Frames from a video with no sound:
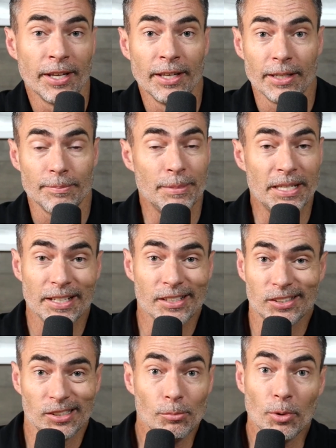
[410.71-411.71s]
meaning
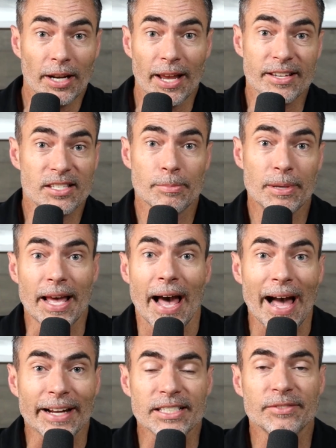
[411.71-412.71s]
someone has to be
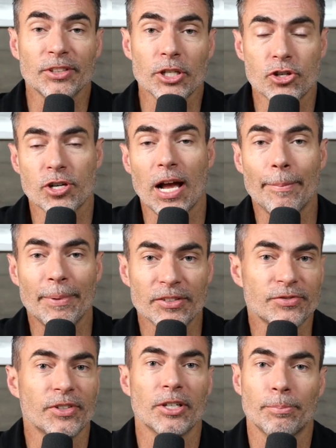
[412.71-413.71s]
actively shopping
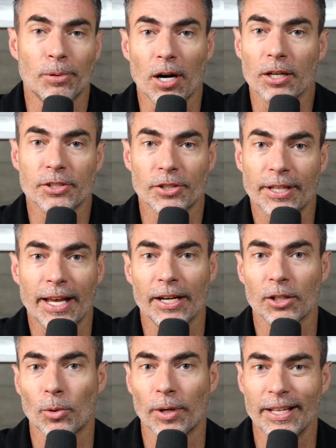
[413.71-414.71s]
for your product or your
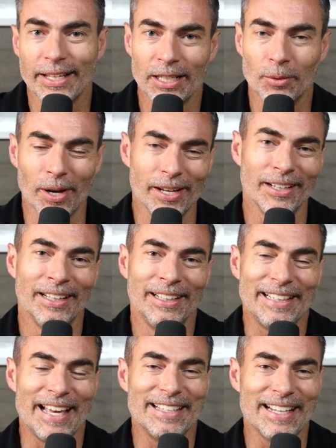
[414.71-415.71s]
category anyway.
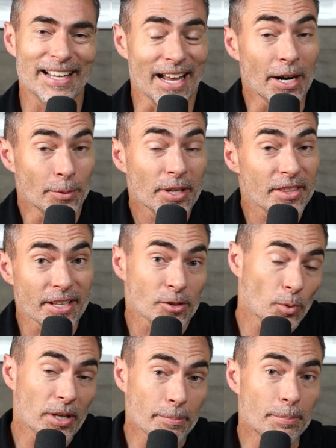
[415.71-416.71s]
And I really think that's
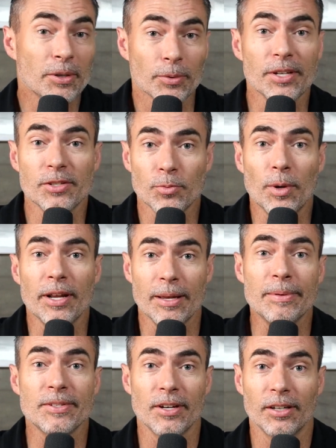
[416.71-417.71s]
one of the big reasons why
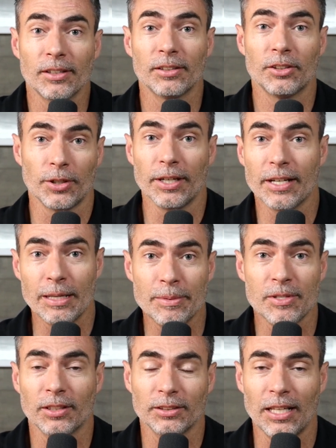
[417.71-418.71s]
Amazon created
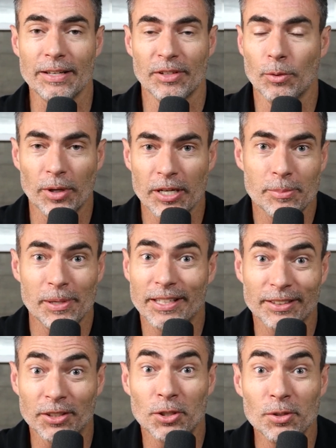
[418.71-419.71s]
Amazon Live. They wanted it to be like
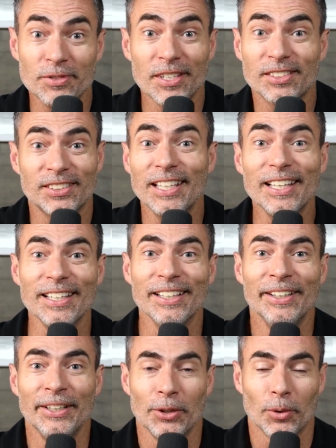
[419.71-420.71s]
the QVC
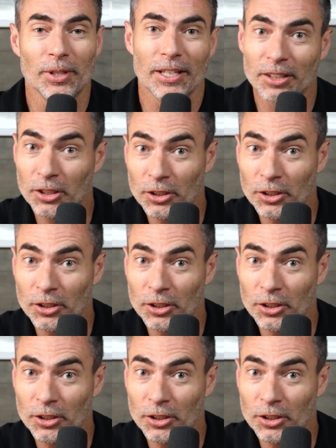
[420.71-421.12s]
or like little